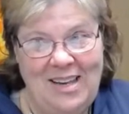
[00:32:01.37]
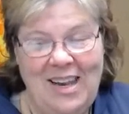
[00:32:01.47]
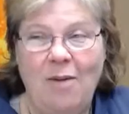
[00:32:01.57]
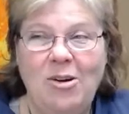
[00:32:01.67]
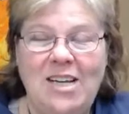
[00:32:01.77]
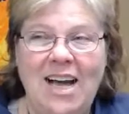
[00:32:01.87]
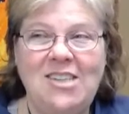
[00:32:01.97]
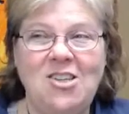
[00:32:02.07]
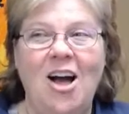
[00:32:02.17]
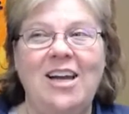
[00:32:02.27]
Now, we're
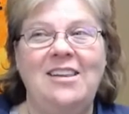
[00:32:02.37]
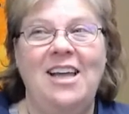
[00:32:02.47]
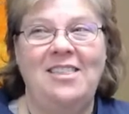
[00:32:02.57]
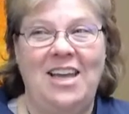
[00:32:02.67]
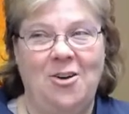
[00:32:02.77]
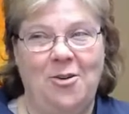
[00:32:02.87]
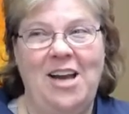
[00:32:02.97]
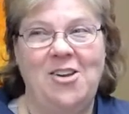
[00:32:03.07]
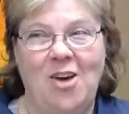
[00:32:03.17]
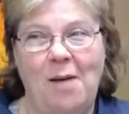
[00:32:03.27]
not talking that they
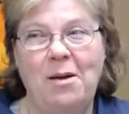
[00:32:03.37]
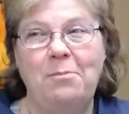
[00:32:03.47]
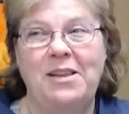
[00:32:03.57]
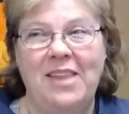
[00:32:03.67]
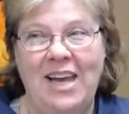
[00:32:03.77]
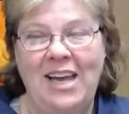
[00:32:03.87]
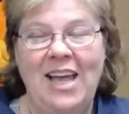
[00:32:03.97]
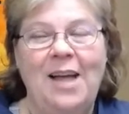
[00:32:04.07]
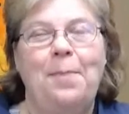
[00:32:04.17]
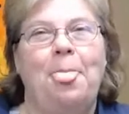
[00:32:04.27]
create drama, but
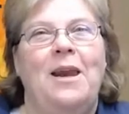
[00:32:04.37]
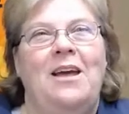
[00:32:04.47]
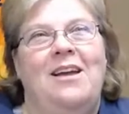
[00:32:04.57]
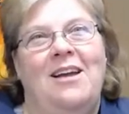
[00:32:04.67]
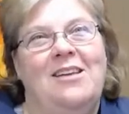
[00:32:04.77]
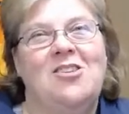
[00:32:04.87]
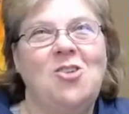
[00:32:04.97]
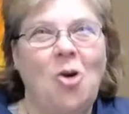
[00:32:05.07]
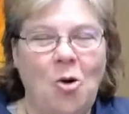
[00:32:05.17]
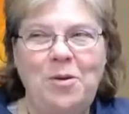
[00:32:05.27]

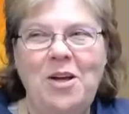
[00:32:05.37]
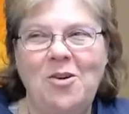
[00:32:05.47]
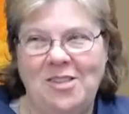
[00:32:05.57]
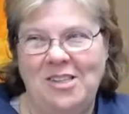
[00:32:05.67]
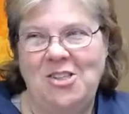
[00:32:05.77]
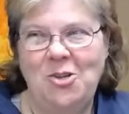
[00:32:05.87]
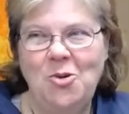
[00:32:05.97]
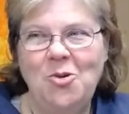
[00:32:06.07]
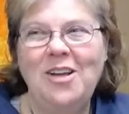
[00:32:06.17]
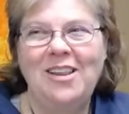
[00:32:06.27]
Scorpios
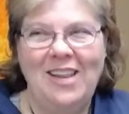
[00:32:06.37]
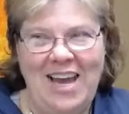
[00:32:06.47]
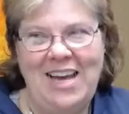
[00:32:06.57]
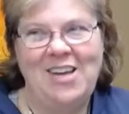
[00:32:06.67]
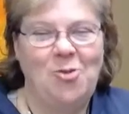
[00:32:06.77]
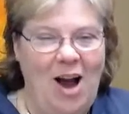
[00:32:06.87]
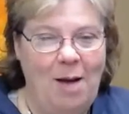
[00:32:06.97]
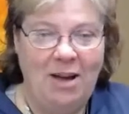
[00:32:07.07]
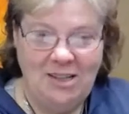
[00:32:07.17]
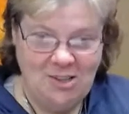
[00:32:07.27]
do like
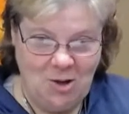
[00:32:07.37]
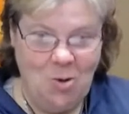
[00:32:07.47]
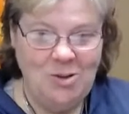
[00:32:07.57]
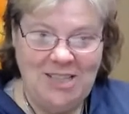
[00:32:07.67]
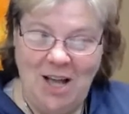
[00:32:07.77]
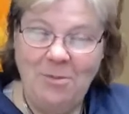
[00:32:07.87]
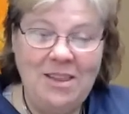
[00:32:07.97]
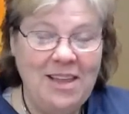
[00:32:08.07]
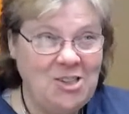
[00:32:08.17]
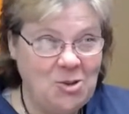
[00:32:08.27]
drama. Don't tell me
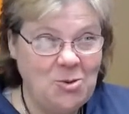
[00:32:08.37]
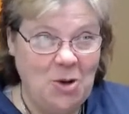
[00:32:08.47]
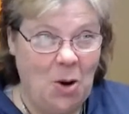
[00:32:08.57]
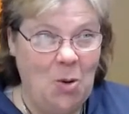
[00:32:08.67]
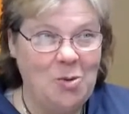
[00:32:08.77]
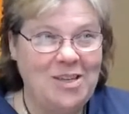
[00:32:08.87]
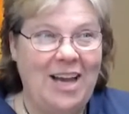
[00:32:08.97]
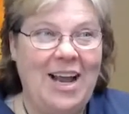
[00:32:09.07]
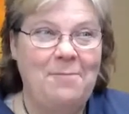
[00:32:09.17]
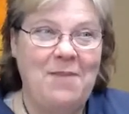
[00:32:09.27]
that you don't,
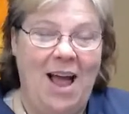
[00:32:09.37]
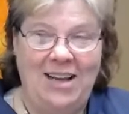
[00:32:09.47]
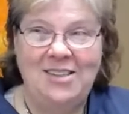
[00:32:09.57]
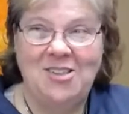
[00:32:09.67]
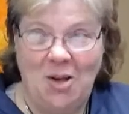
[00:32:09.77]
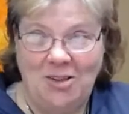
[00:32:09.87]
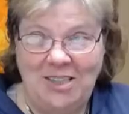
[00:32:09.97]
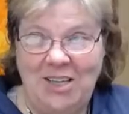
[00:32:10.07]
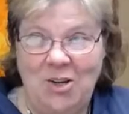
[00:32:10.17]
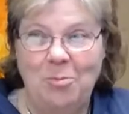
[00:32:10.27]
and I'm not
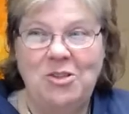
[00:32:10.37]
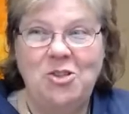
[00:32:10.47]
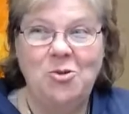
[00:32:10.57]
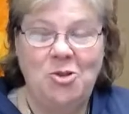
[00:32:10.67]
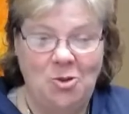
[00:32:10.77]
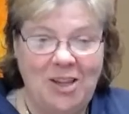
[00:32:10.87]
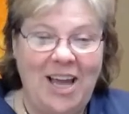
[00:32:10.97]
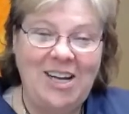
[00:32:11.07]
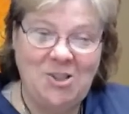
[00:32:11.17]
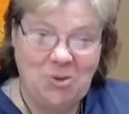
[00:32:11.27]
insulting you, but you do
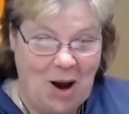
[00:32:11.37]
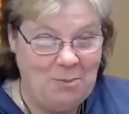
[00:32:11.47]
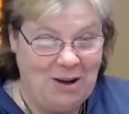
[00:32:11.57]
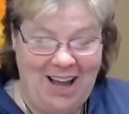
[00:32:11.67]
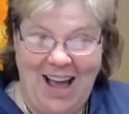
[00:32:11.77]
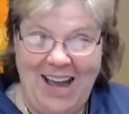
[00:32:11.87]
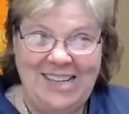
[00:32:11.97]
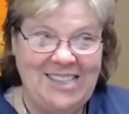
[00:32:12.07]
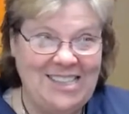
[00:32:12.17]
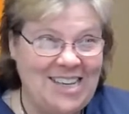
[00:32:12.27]
like drama.
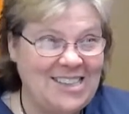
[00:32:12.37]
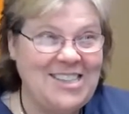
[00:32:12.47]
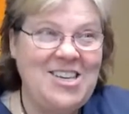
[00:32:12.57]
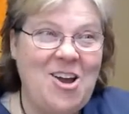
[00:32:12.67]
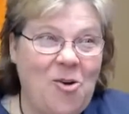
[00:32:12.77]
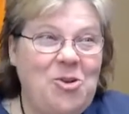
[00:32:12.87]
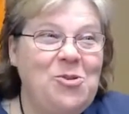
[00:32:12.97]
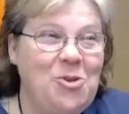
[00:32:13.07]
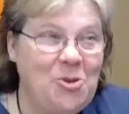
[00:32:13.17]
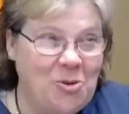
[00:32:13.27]
I just know
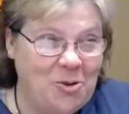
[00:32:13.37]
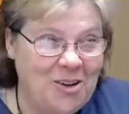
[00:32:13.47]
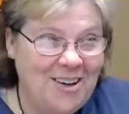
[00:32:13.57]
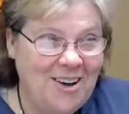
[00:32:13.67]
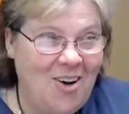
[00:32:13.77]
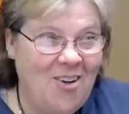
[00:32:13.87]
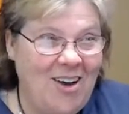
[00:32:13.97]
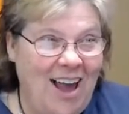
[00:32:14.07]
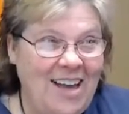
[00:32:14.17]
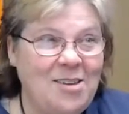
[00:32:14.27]
you do.
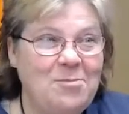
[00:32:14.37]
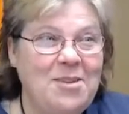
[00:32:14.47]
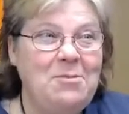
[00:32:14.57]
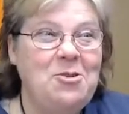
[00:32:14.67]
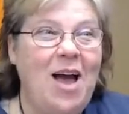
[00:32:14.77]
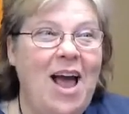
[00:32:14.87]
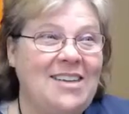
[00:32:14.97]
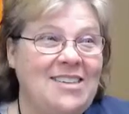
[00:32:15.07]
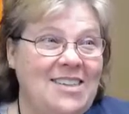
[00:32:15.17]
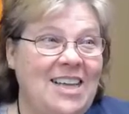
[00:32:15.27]
Okay? Sometimes you
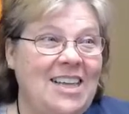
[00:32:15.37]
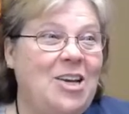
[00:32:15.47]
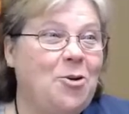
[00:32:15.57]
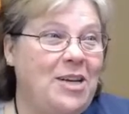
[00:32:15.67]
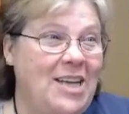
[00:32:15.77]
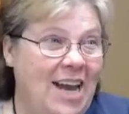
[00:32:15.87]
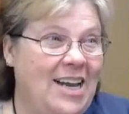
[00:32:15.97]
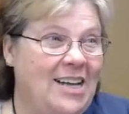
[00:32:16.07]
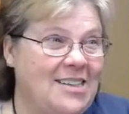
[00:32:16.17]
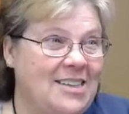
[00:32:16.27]
accidentally create
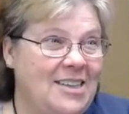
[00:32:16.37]
it.